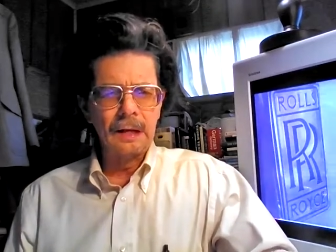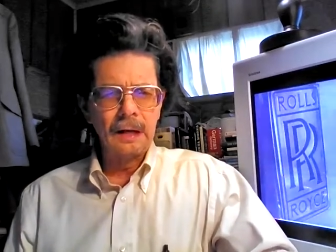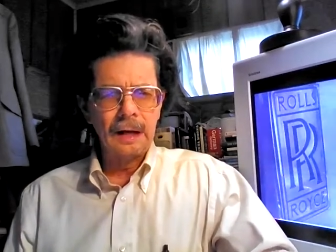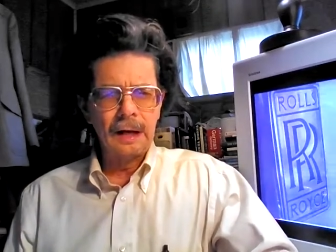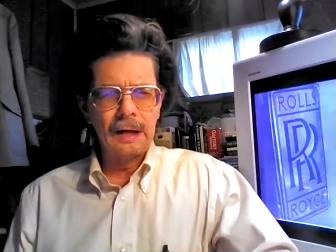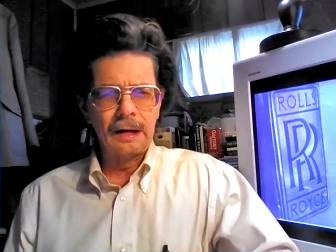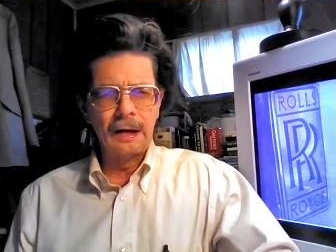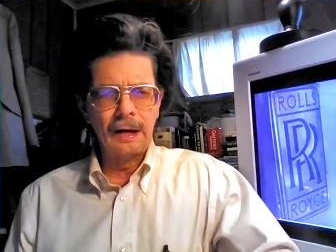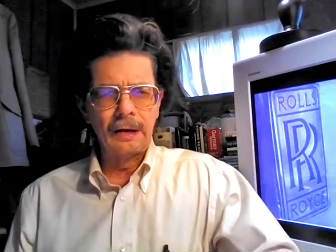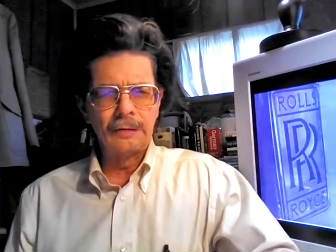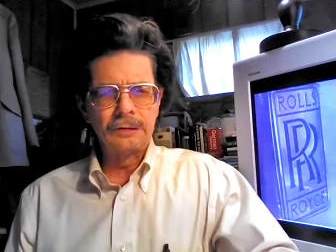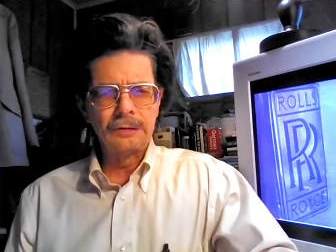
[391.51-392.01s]

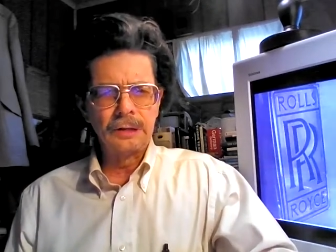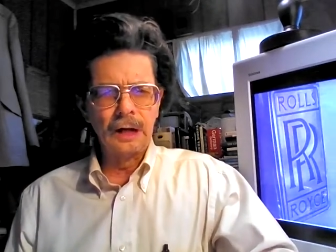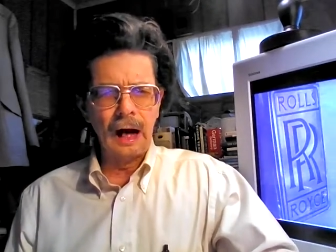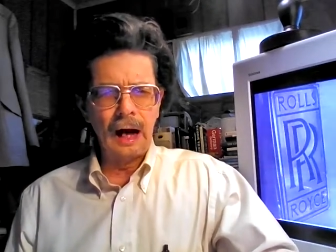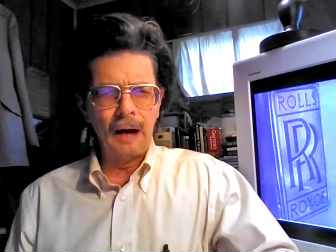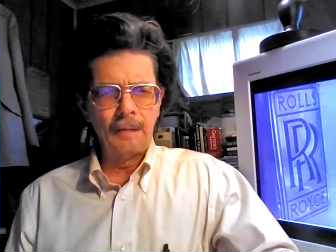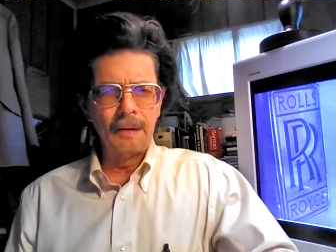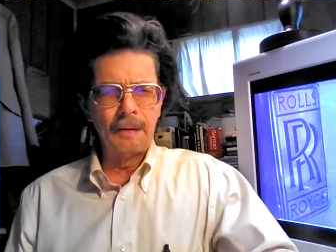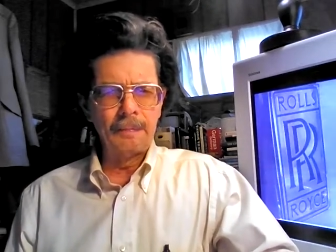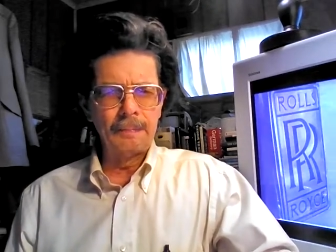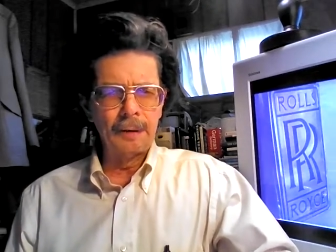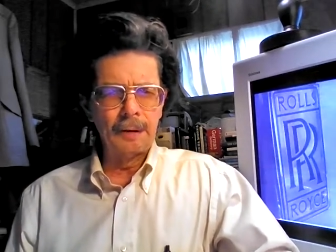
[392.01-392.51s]
in our
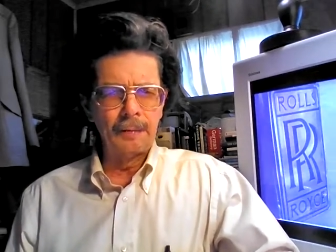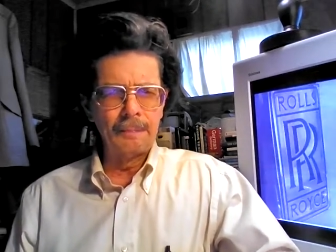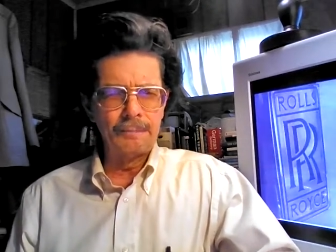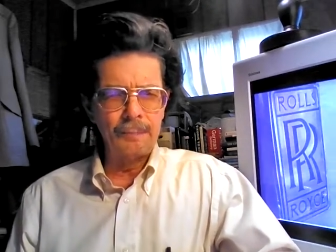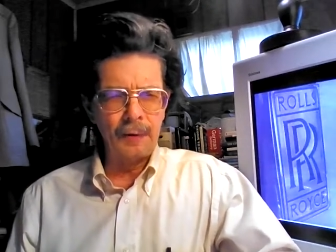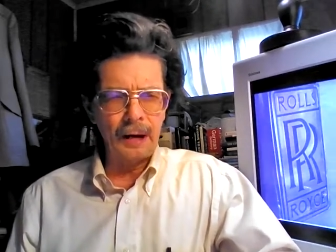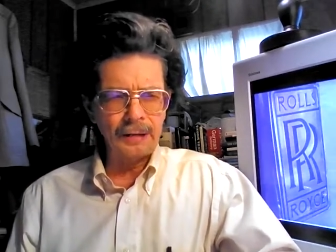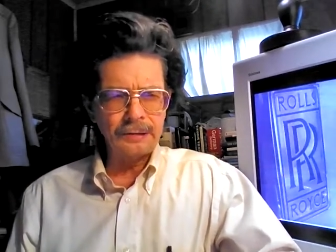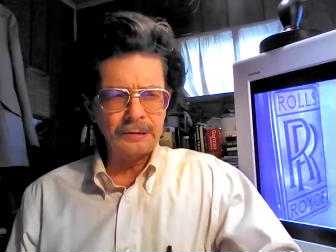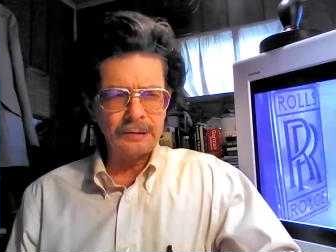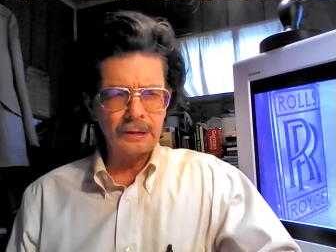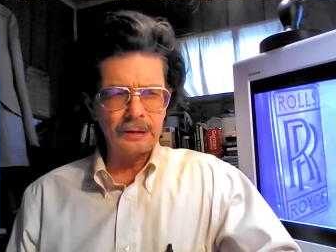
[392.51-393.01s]
job and
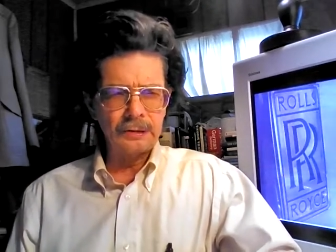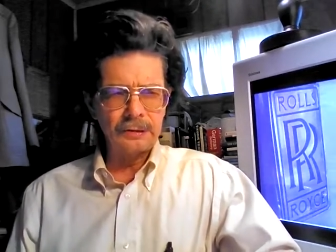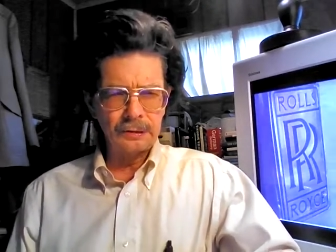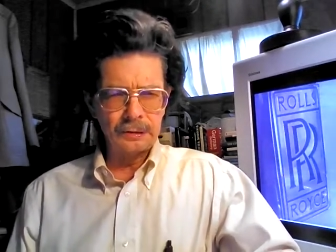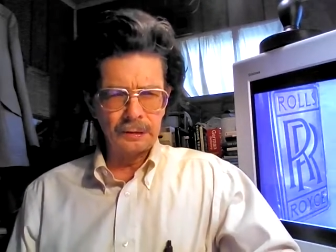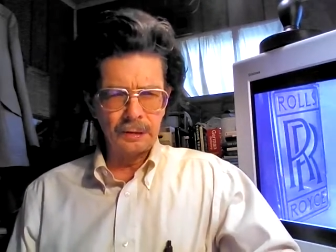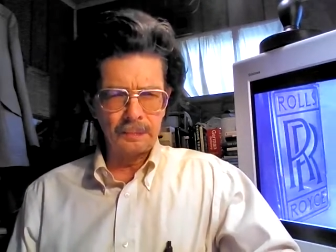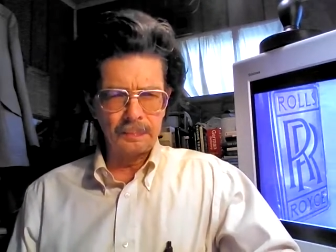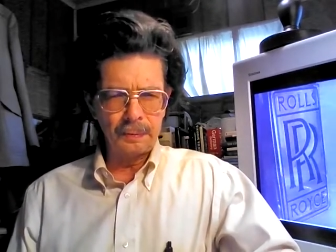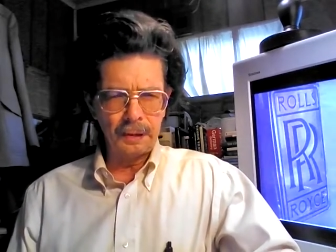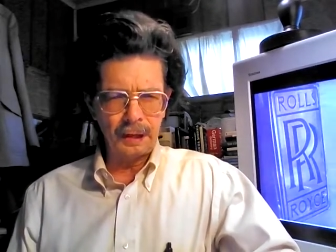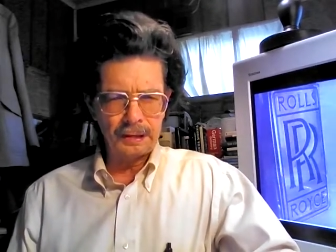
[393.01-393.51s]
profession
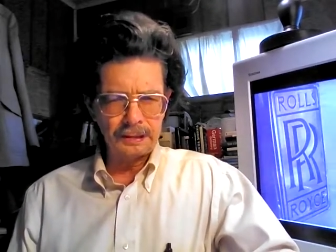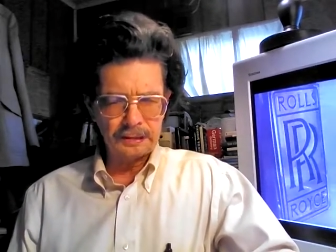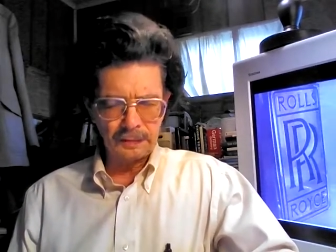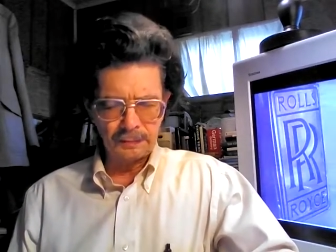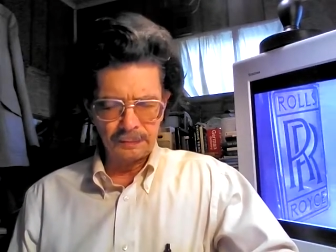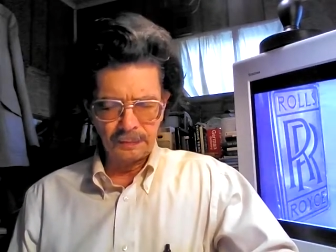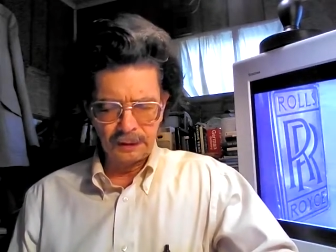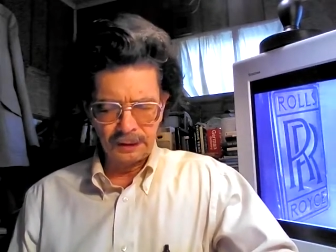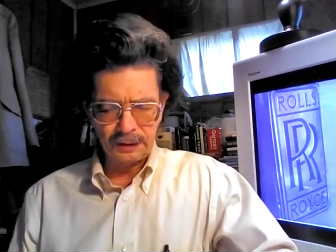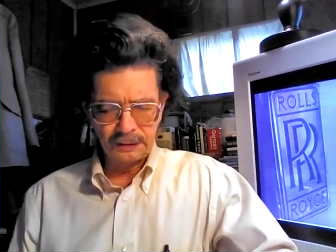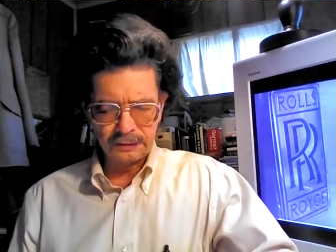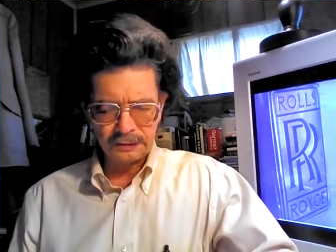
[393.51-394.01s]
to a place of
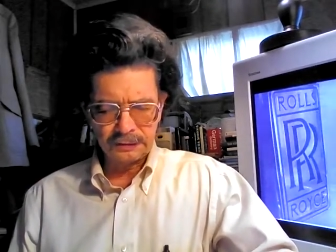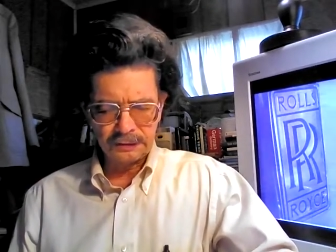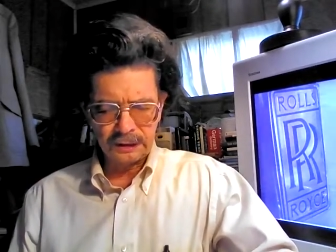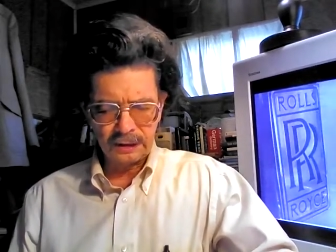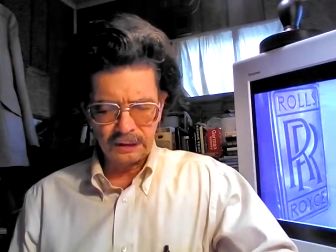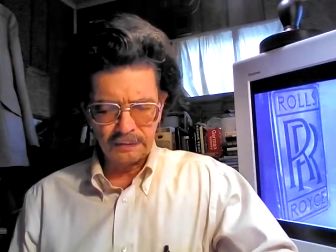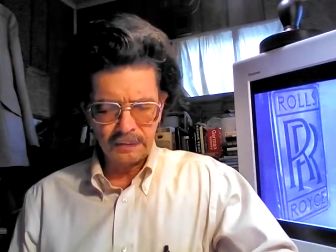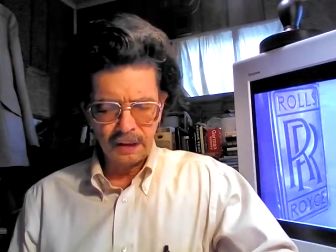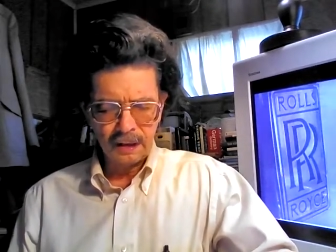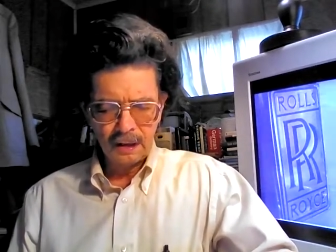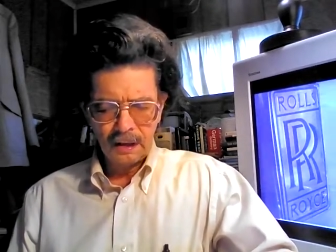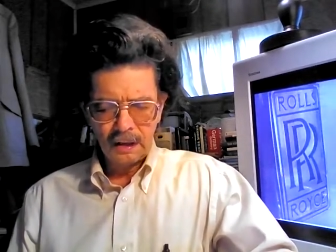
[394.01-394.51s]
leadership.